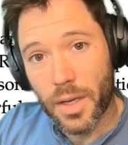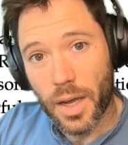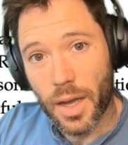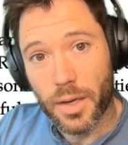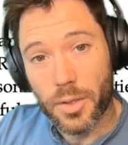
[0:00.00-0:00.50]

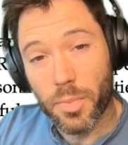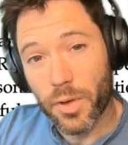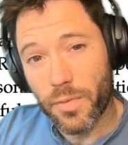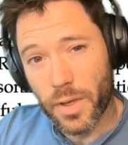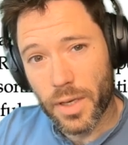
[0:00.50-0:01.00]
And
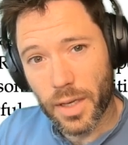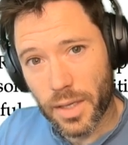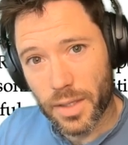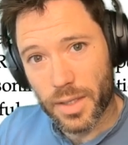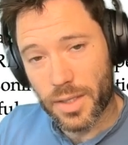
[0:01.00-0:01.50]
by feeding
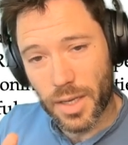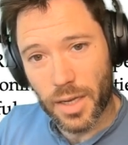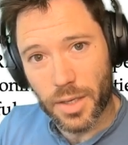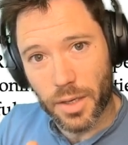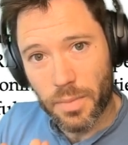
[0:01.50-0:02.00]
in this
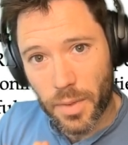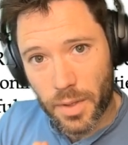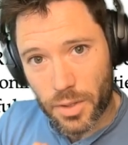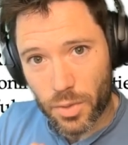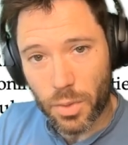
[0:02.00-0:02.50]
data
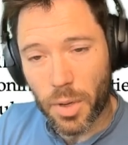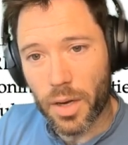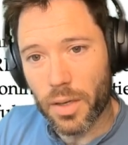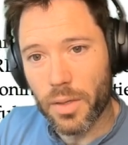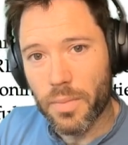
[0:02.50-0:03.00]
to the
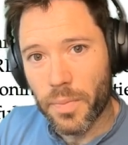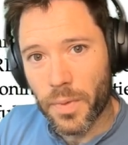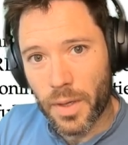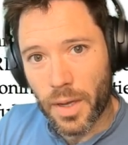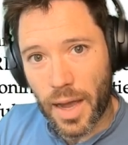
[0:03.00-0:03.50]
model,
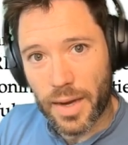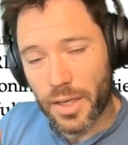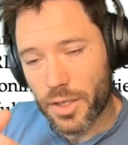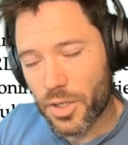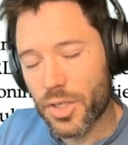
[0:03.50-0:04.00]
at
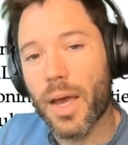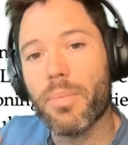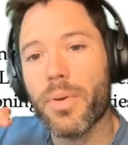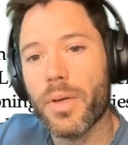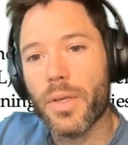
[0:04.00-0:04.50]
each
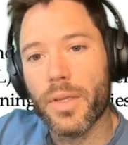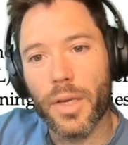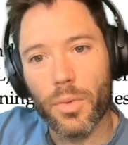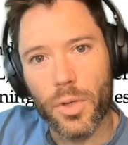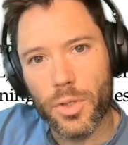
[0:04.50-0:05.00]
step,
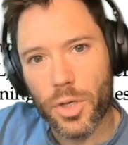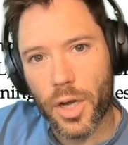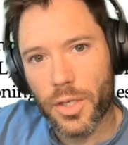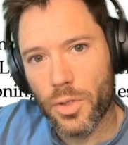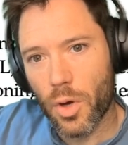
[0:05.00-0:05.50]
they will
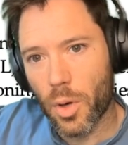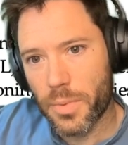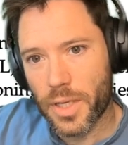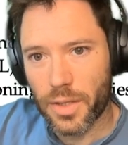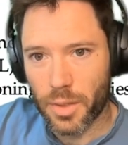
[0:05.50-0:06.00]
try to
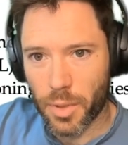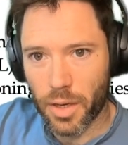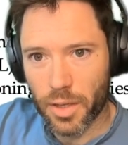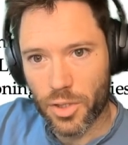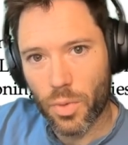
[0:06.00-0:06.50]
update the
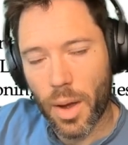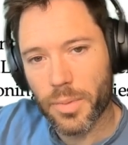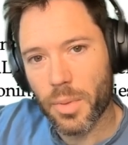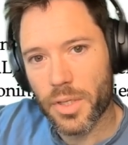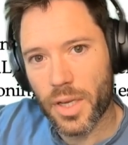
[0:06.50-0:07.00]
model through
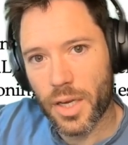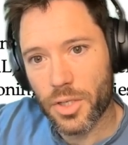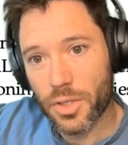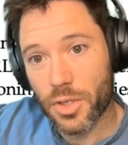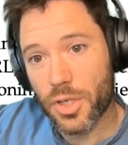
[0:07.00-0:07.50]

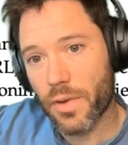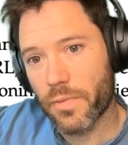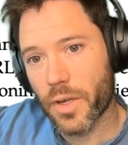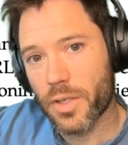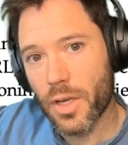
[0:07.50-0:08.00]
optimization to
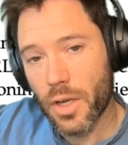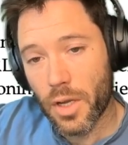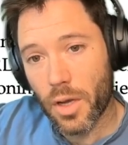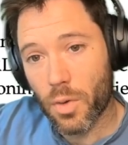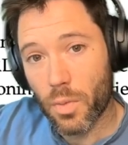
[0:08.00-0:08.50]
shift it
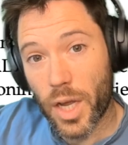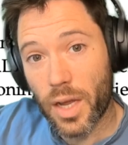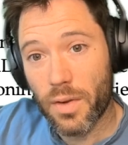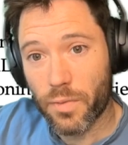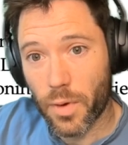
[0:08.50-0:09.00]

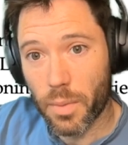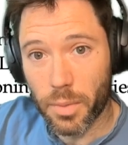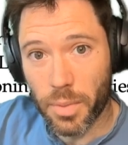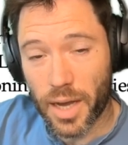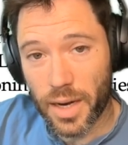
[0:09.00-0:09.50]
away from
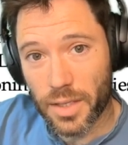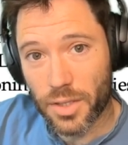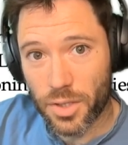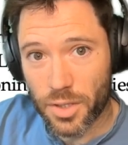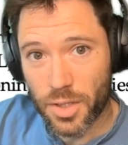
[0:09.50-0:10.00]
the bad
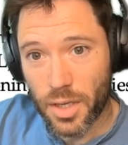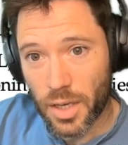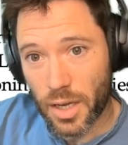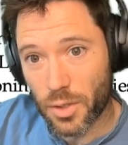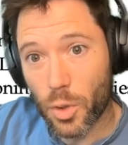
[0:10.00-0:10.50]
answers
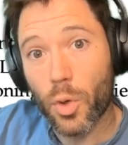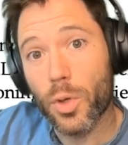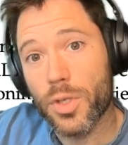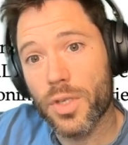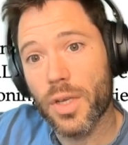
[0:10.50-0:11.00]
and
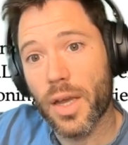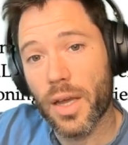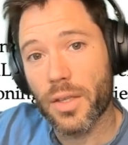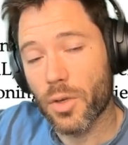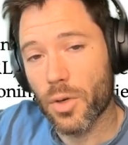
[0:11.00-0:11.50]
towards
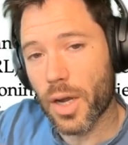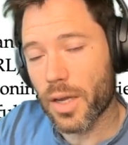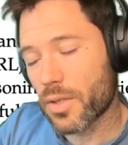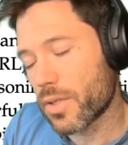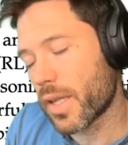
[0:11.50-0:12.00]
the good
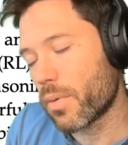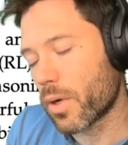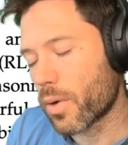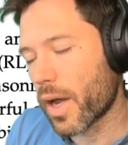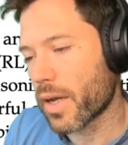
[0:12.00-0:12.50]
answers that were
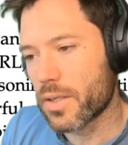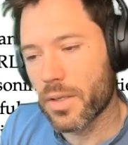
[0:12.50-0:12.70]
correct,